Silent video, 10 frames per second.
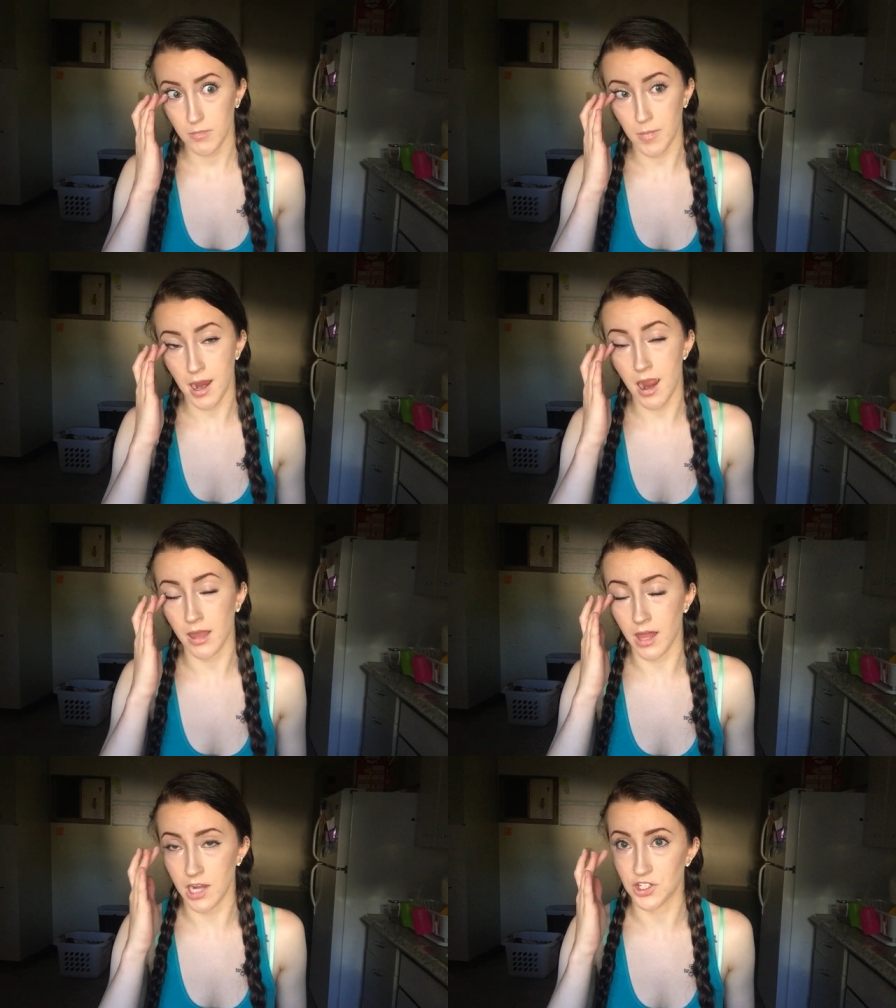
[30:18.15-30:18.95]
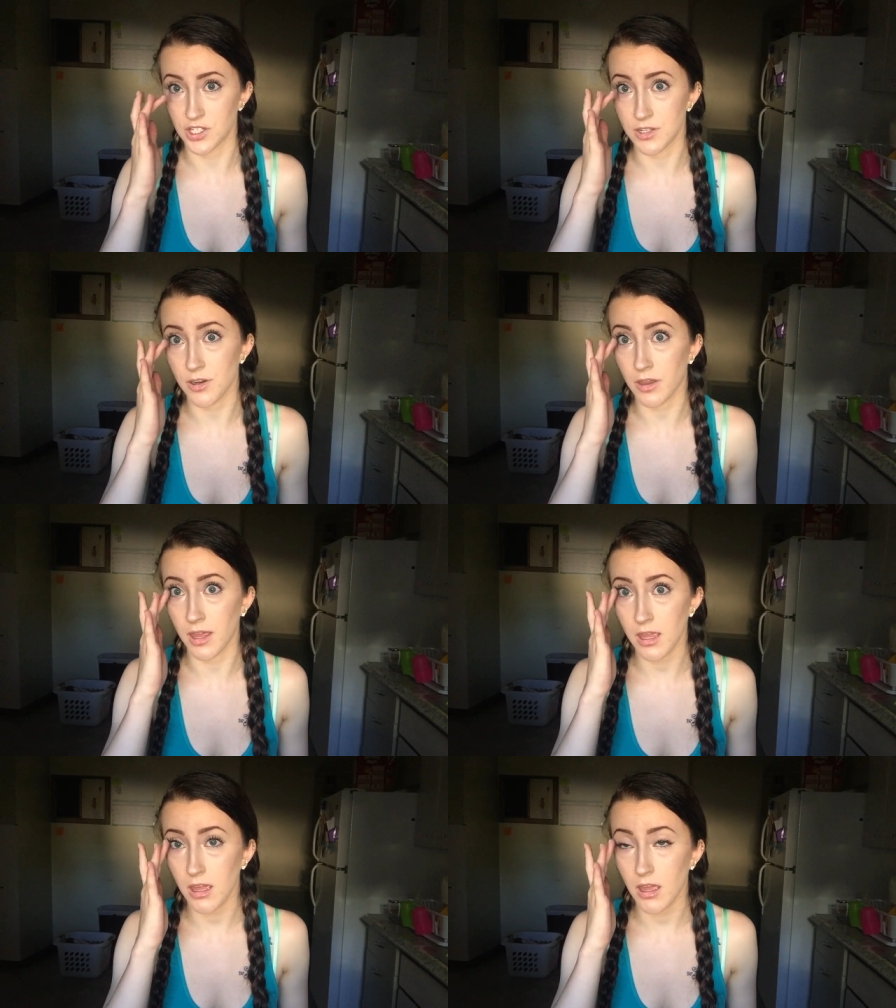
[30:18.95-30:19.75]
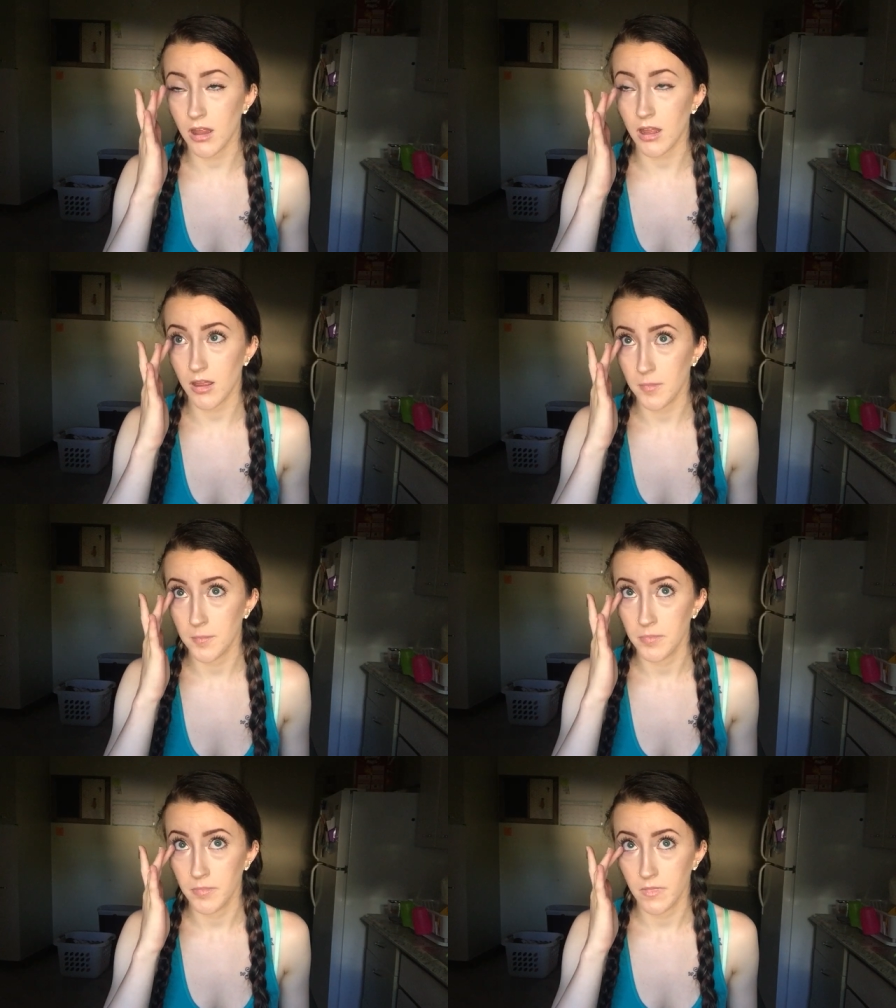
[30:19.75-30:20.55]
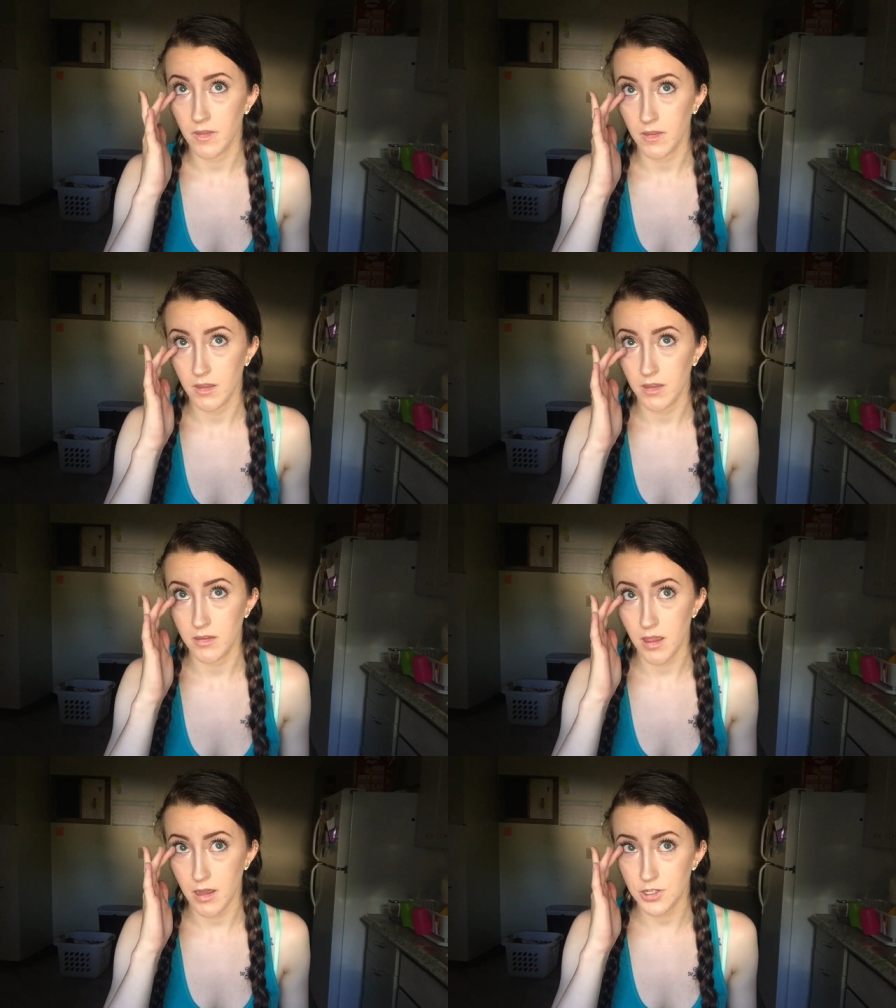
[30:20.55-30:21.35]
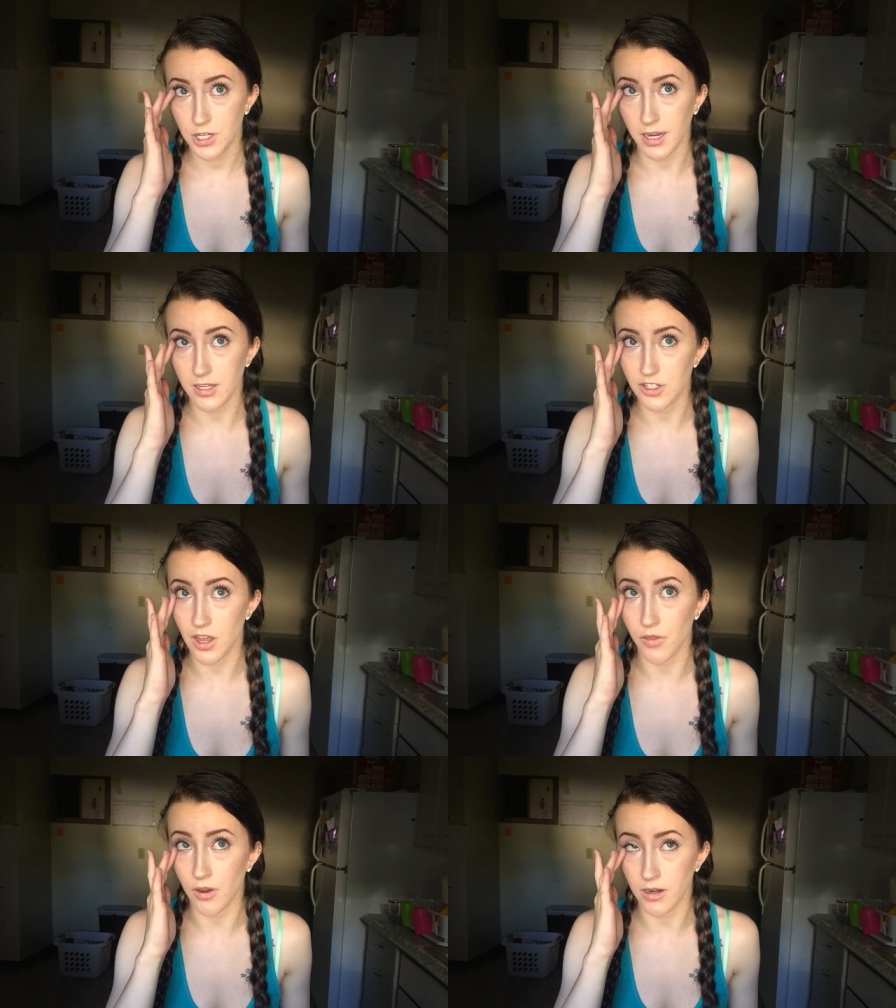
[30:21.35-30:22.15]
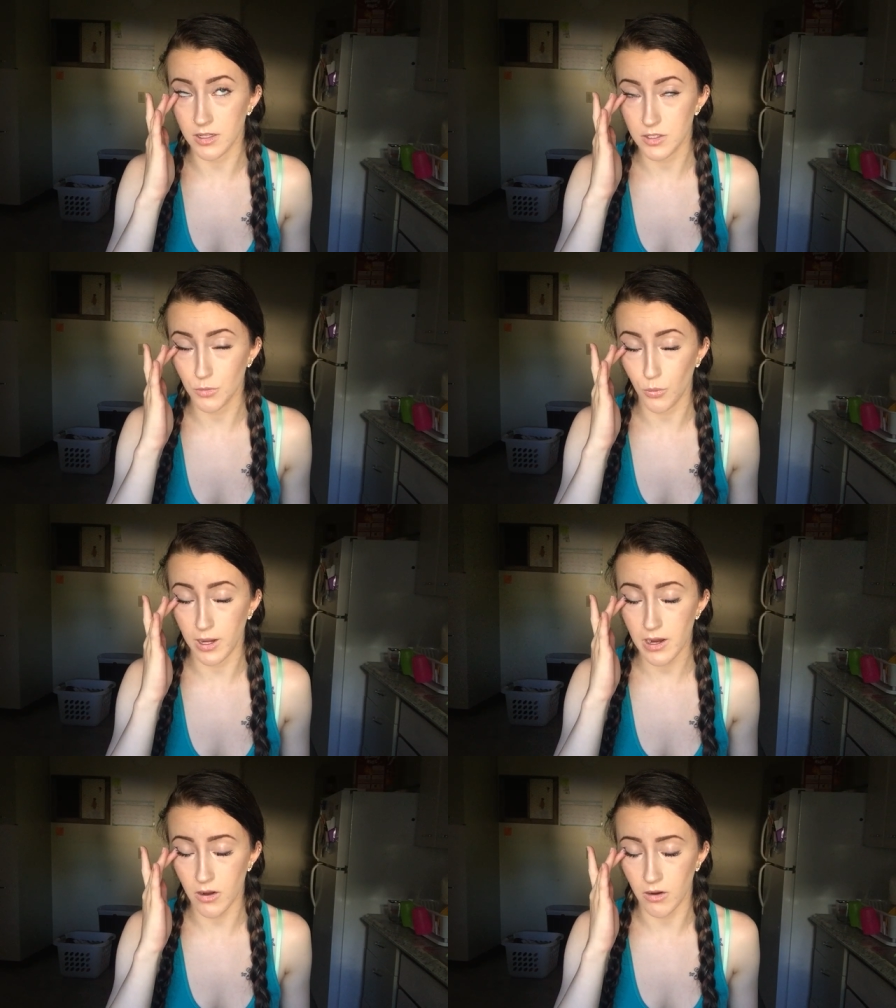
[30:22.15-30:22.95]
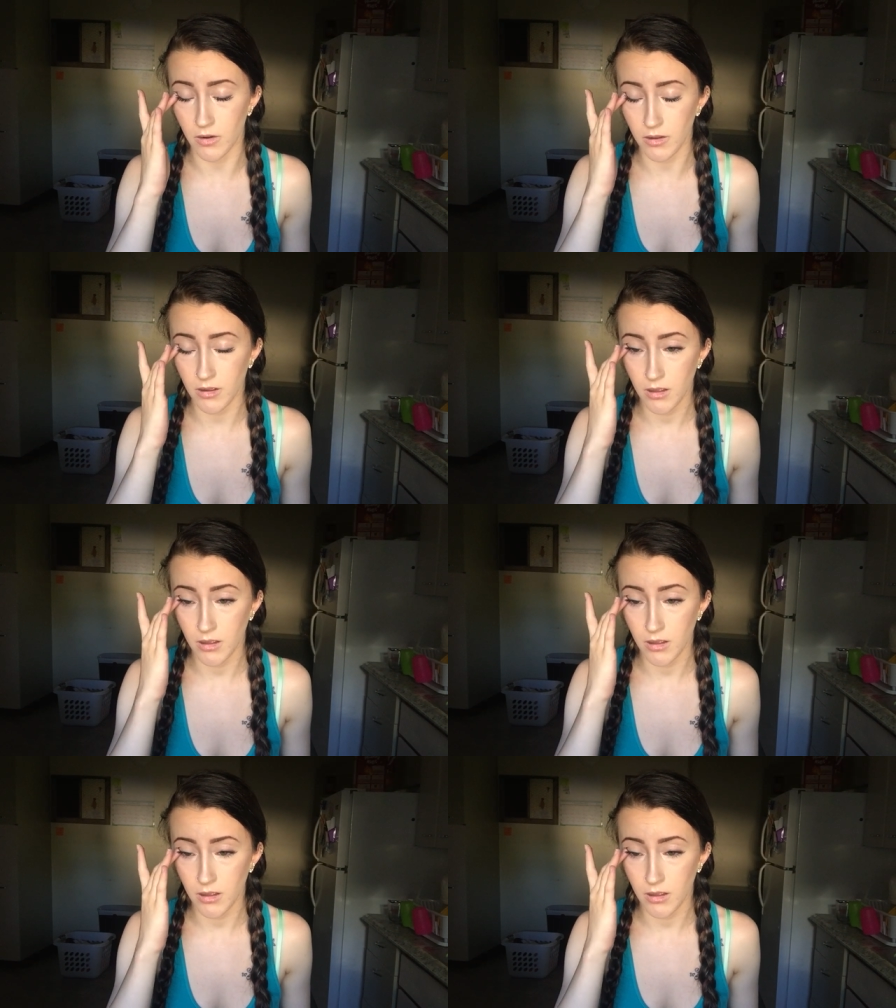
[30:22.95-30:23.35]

My eyelashes are like touching each other and it's weird.